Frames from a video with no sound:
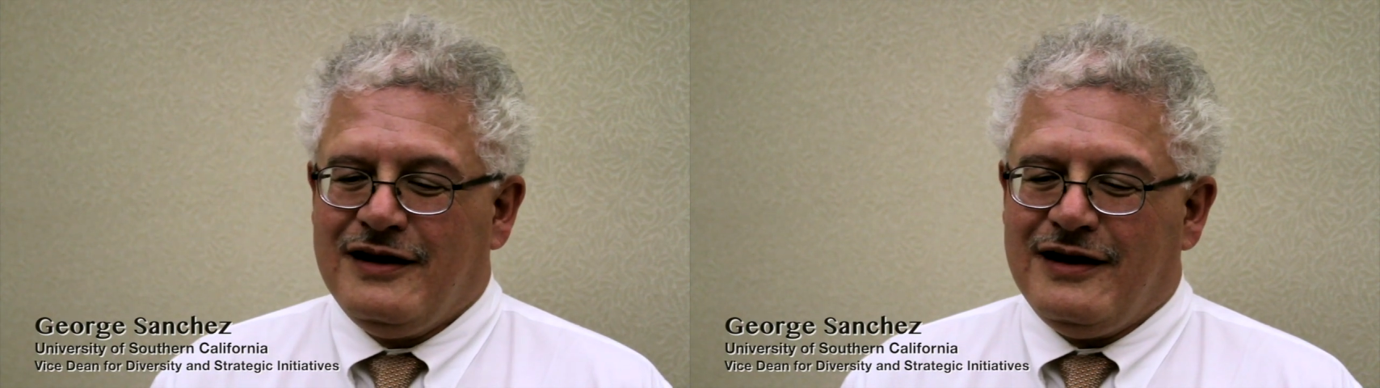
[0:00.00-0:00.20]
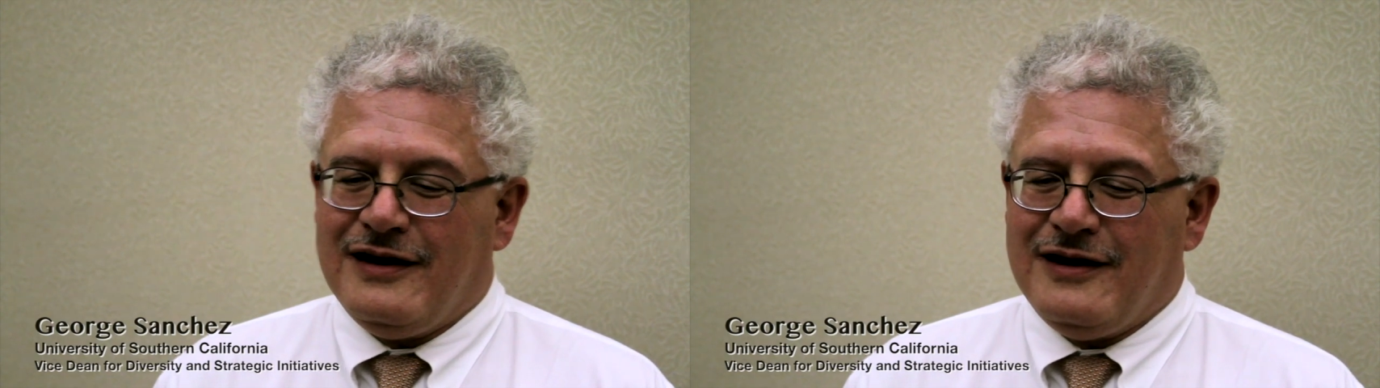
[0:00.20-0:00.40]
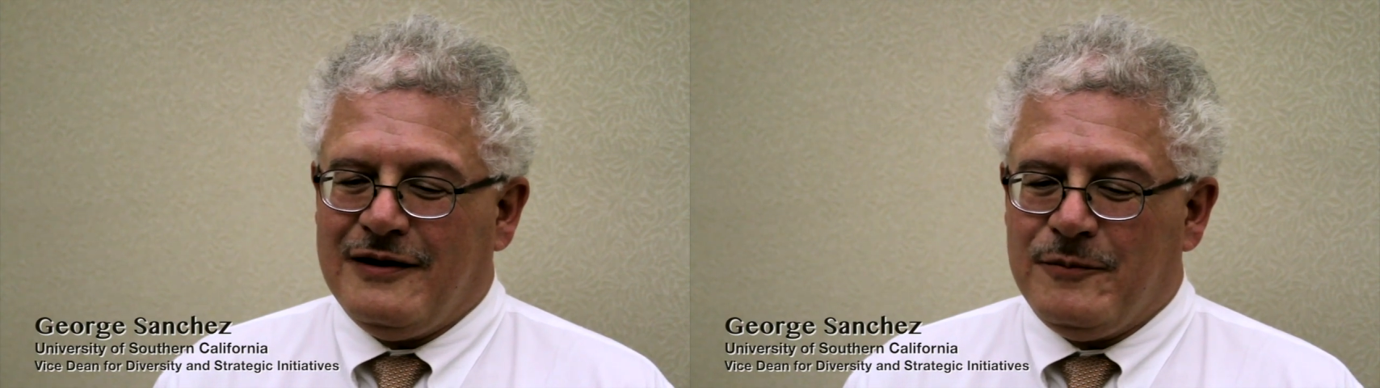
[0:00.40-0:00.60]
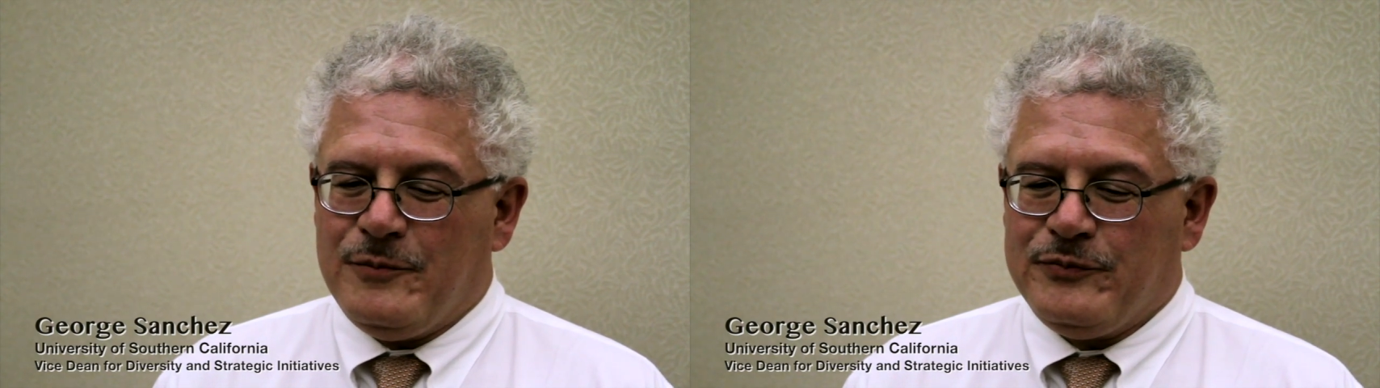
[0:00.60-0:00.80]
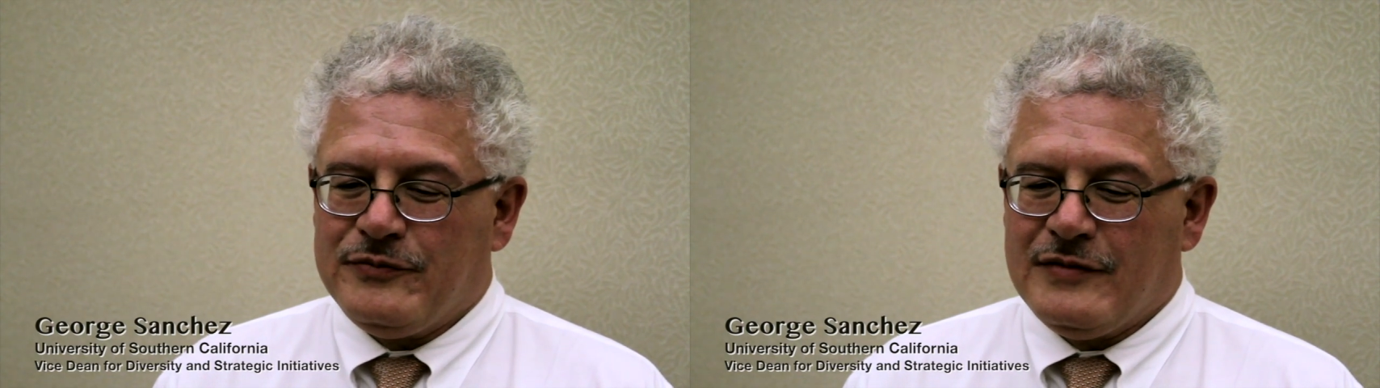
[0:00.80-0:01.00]

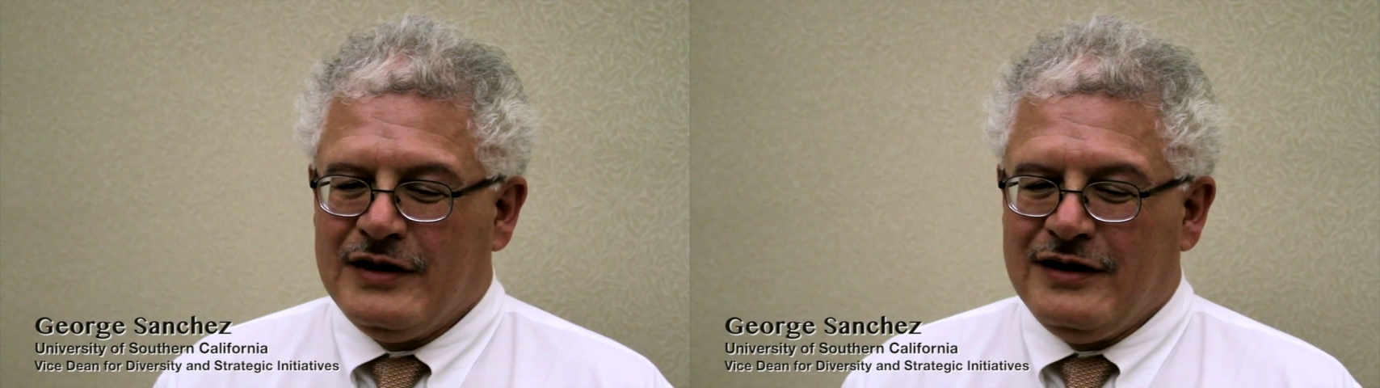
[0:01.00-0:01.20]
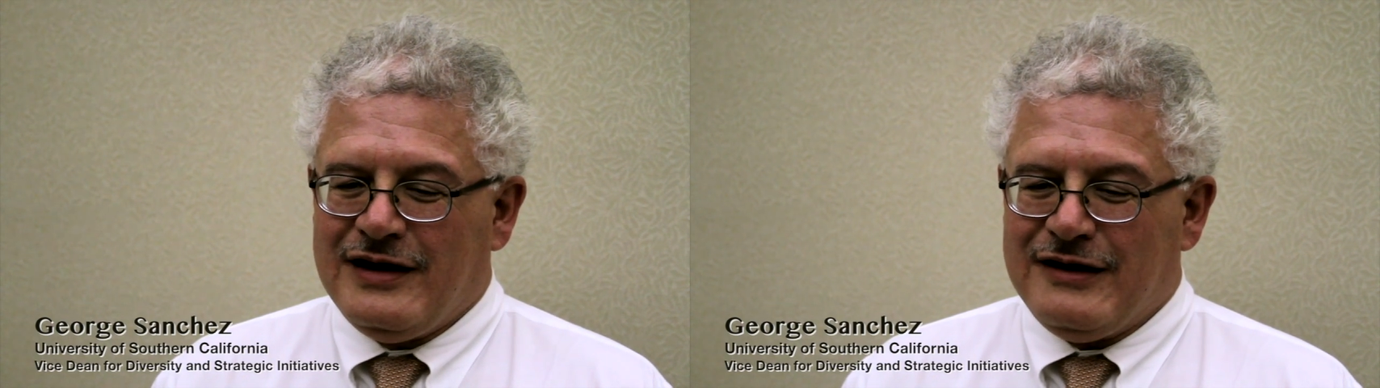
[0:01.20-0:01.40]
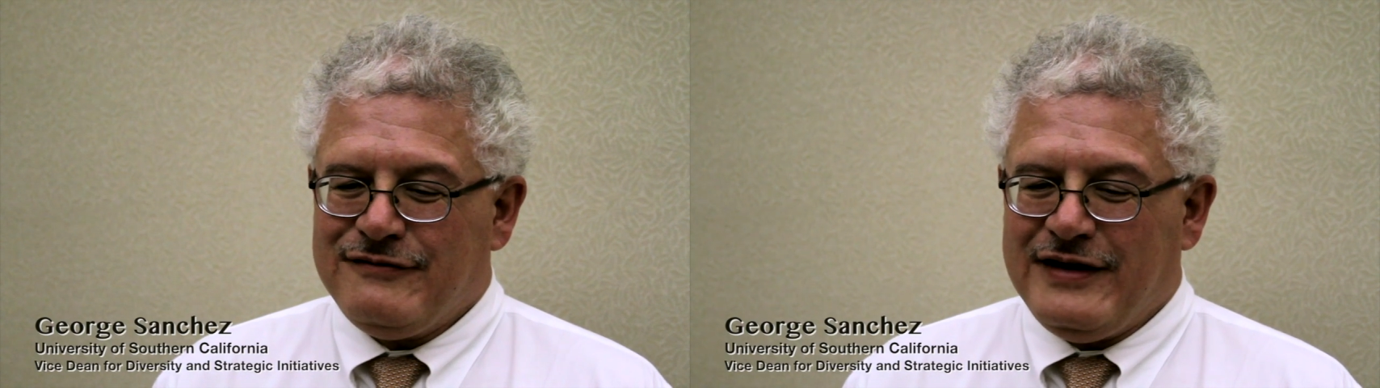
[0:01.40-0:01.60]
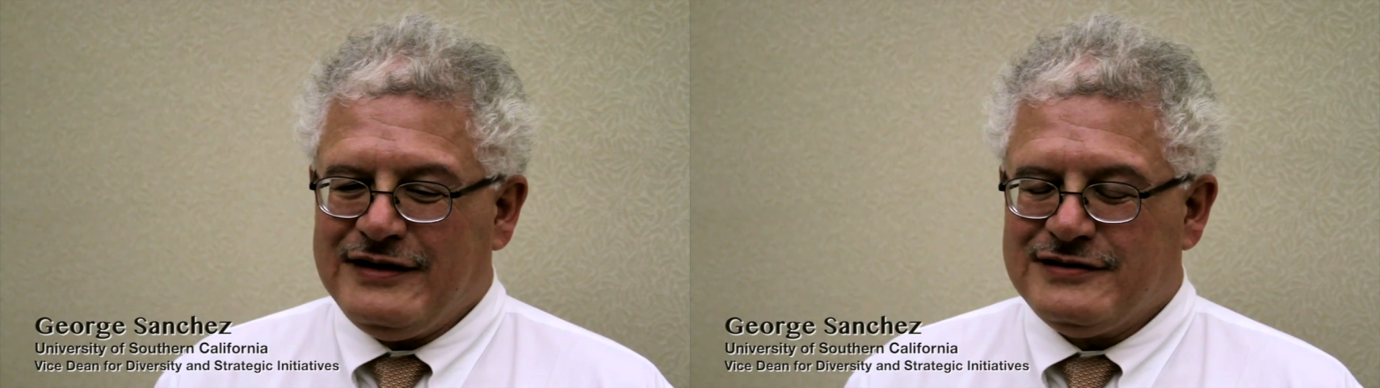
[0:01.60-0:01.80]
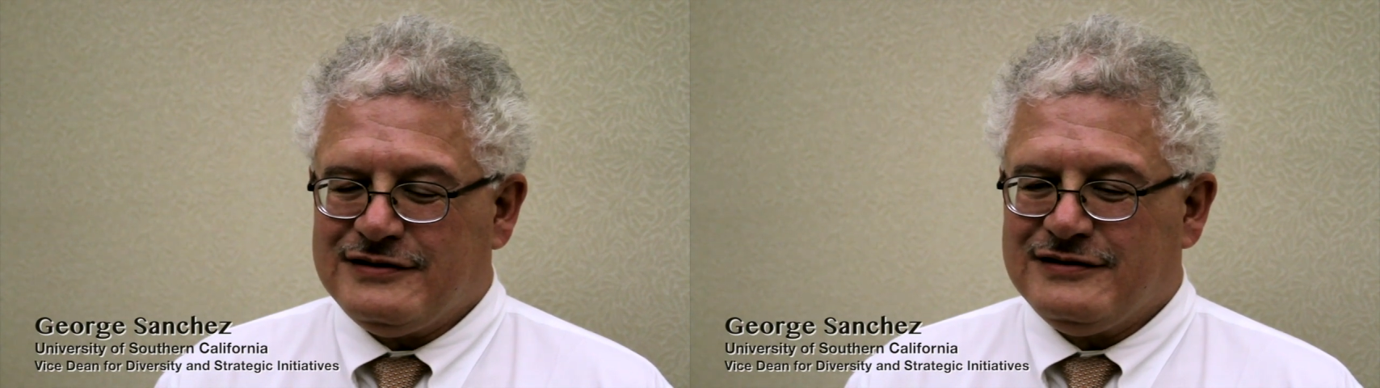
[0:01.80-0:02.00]
um, I
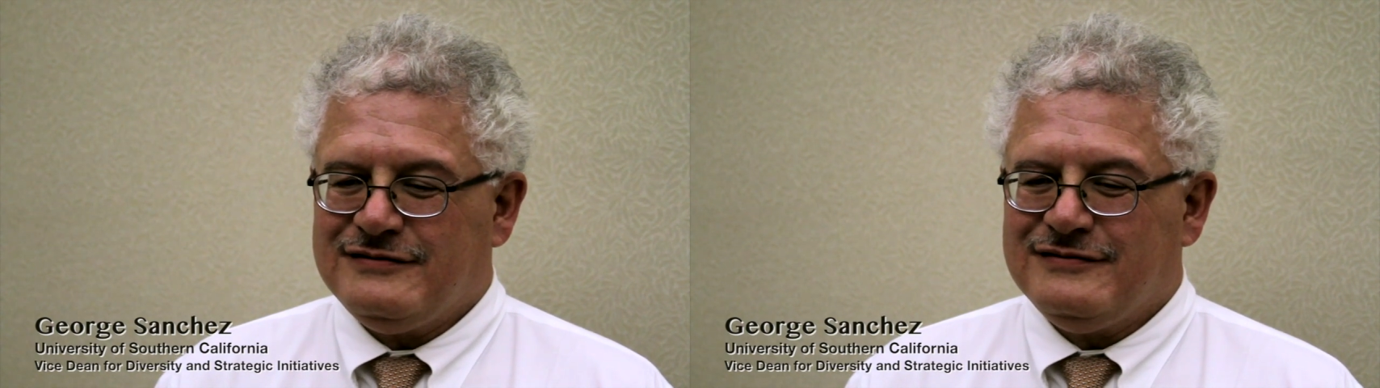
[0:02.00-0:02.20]
faced